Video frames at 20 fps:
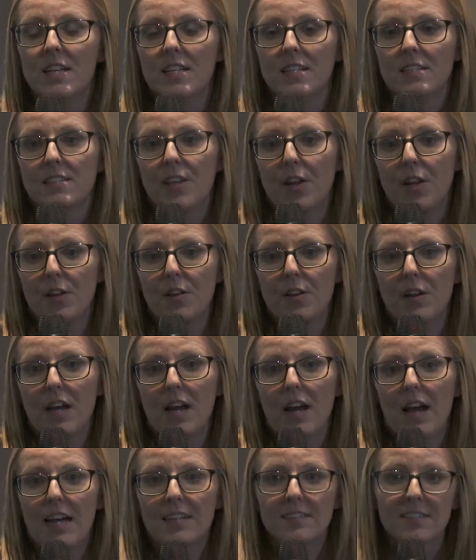So,
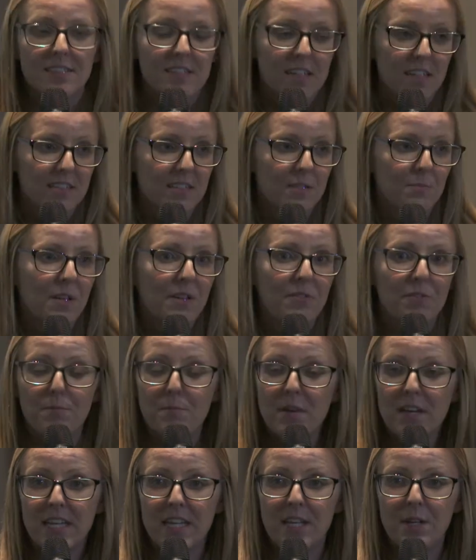as is customary for
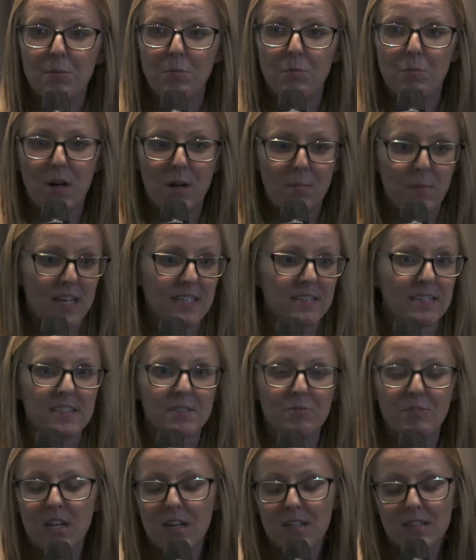many
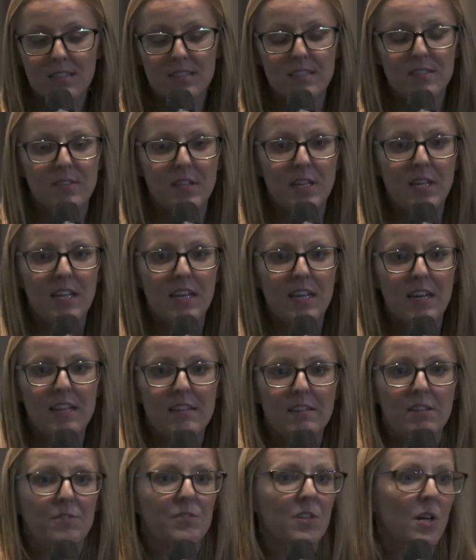workplaces, regardless of the
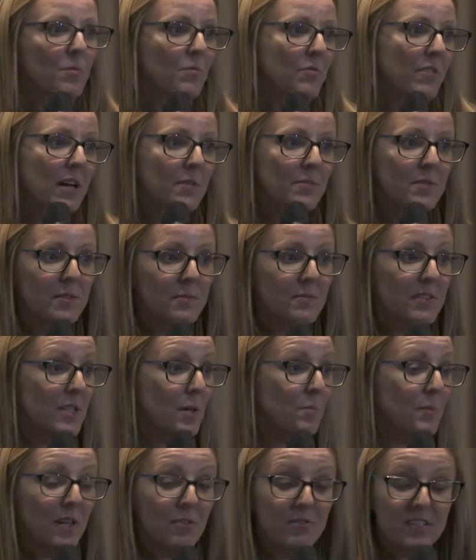length of time of absence,
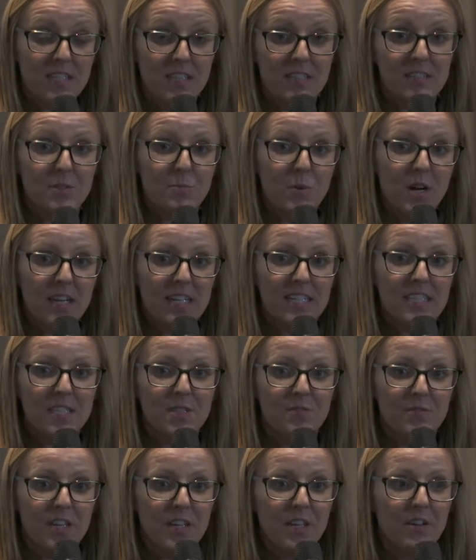there'll be a return to work
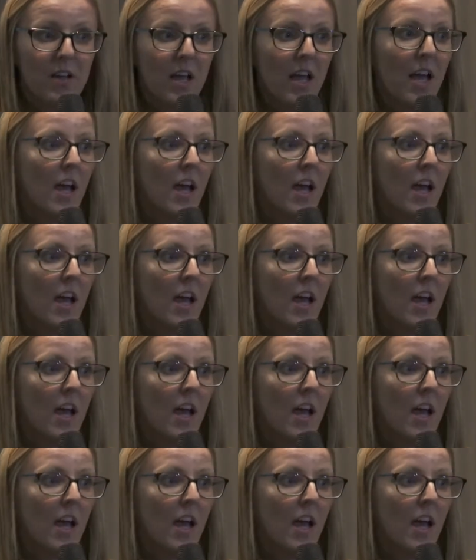interview.